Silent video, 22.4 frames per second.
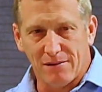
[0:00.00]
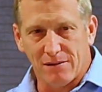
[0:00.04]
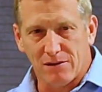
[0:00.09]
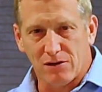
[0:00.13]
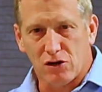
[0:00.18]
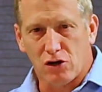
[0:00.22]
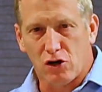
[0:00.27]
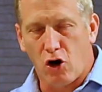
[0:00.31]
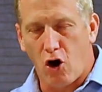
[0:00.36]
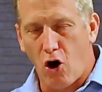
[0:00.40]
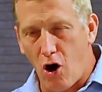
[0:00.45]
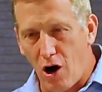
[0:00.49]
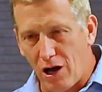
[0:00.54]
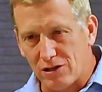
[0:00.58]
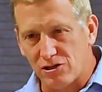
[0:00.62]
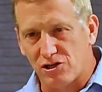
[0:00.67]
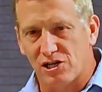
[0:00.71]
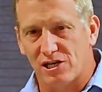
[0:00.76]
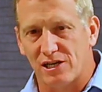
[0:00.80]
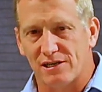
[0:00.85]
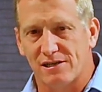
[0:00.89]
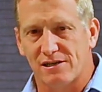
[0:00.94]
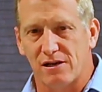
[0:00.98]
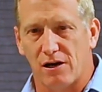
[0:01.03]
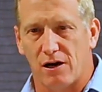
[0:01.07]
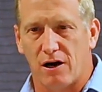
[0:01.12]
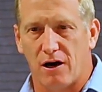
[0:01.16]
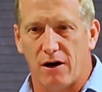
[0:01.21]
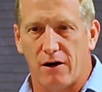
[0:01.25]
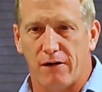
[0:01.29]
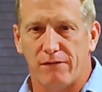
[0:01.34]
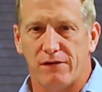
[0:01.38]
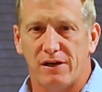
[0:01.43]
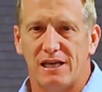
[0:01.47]
conscious
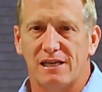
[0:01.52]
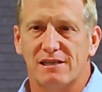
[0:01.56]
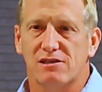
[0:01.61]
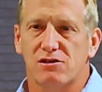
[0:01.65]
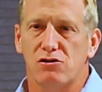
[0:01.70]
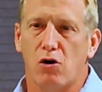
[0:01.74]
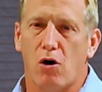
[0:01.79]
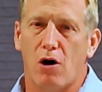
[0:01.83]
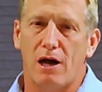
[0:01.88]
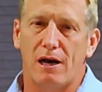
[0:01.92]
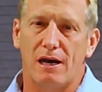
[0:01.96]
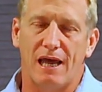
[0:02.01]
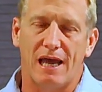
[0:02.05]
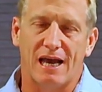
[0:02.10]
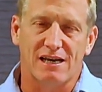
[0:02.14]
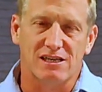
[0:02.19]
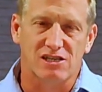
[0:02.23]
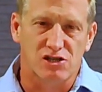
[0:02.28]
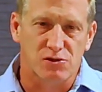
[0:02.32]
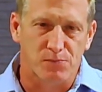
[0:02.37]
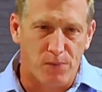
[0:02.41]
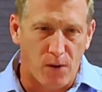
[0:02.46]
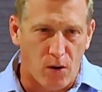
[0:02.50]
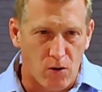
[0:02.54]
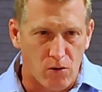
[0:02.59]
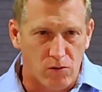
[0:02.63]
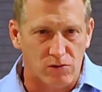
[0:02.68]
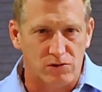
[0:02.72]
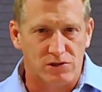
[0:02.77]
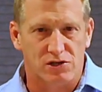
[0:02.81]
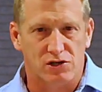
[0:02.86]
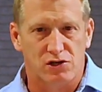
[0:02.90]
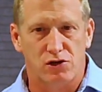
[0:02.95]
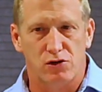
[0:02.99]
of, is not
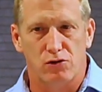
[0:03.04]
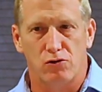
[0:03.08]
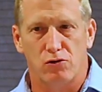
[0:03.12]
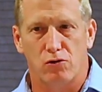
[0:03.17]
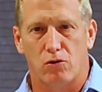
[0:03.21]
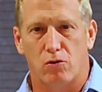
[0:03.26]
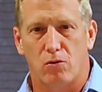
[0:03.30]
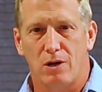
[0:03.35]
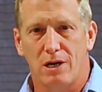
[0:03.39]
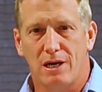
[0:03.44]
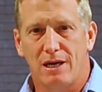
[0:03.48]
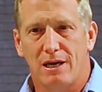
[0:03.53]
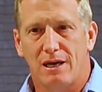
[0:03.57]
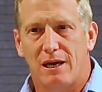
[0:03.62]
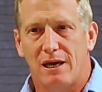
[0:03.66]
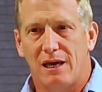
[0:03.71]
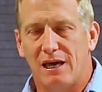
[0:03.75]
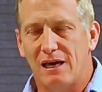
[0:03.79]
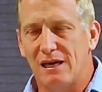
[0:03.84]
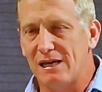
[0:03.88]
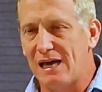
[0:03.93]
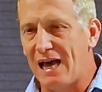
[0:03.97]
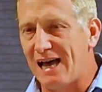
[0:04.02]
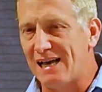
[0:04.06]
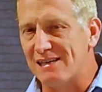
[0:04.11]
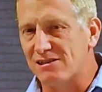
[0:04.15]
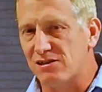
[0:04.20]
exposed to, has